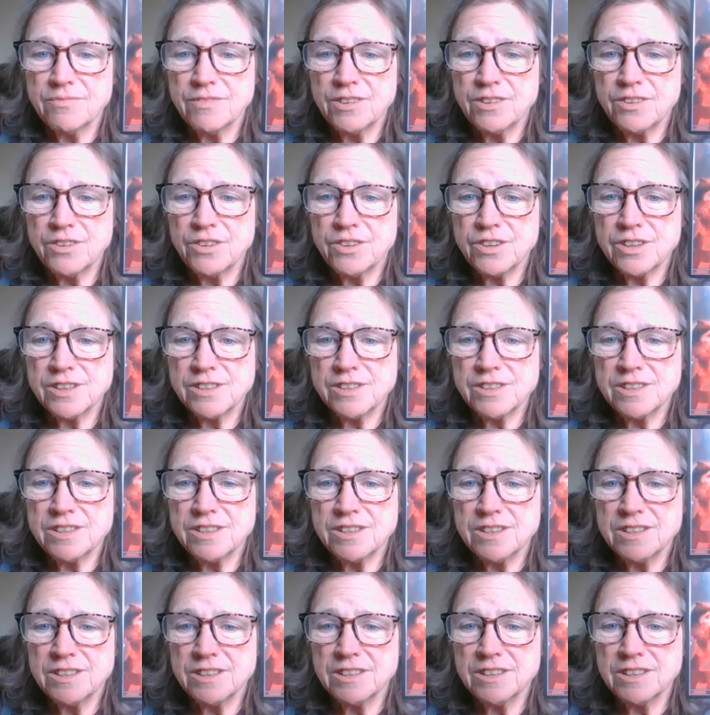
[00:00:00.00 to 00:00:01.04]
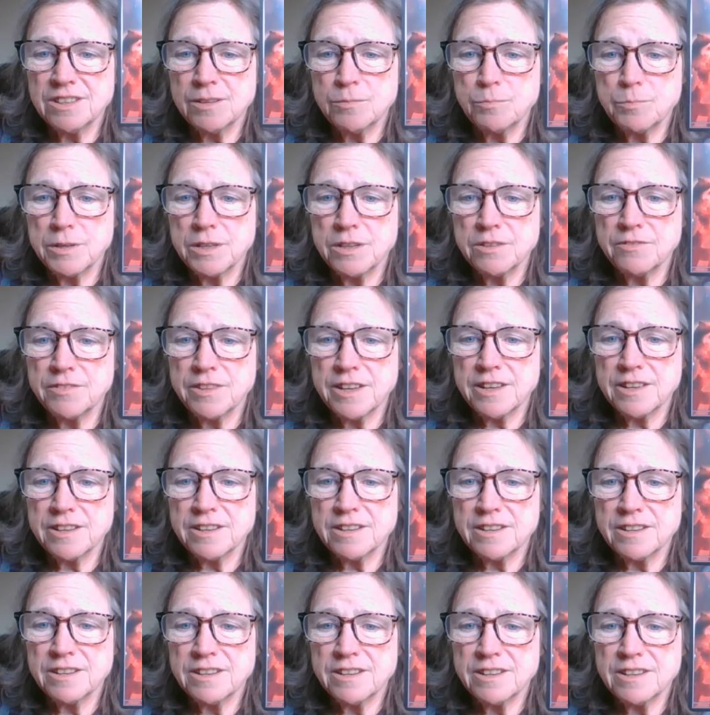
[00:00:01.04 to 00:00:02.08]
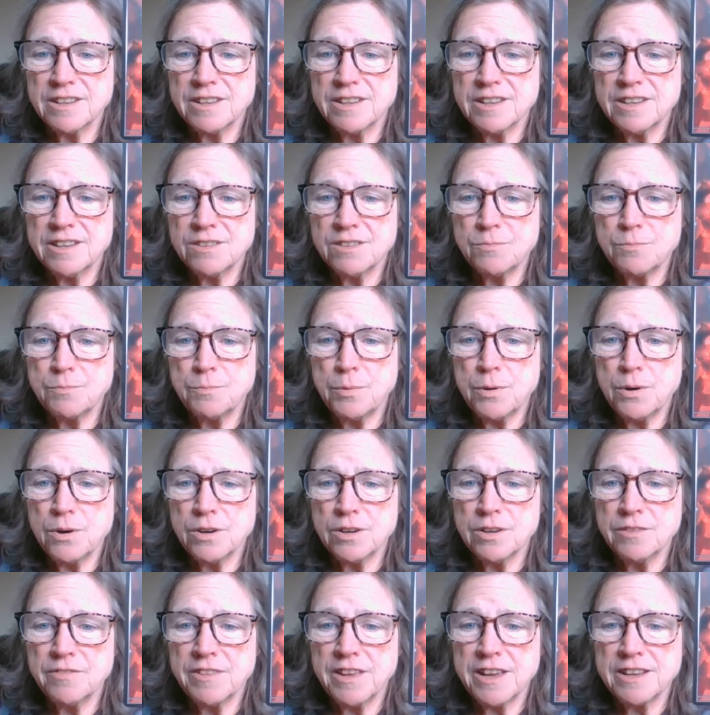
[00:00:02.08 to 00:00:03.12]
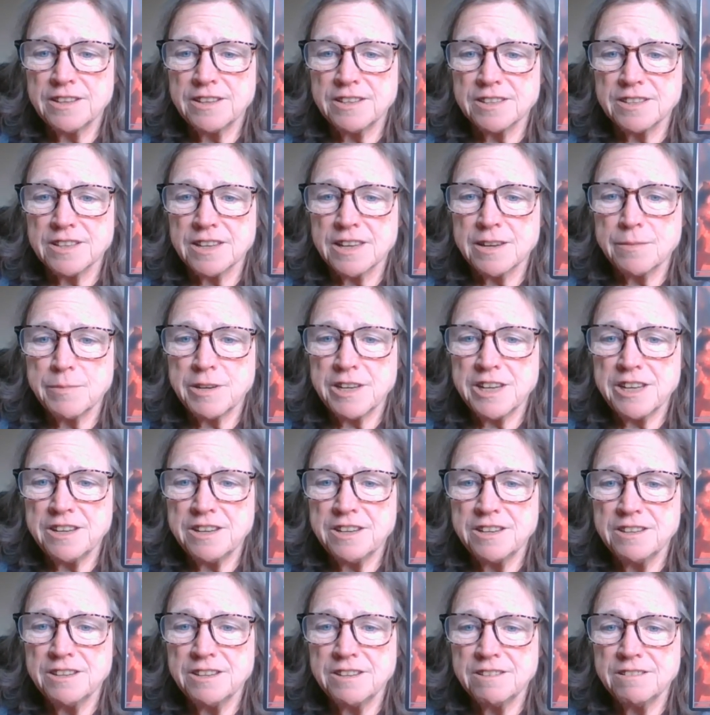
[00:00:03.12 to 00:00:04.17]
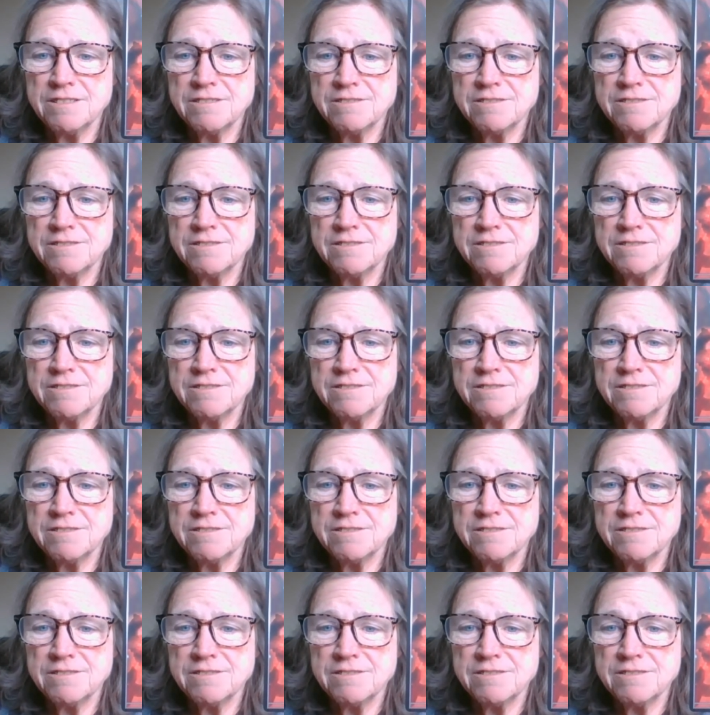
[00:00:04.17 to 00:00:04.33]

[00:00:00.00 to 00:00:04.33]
Now you can see a little bit of that, how part of that is laminated,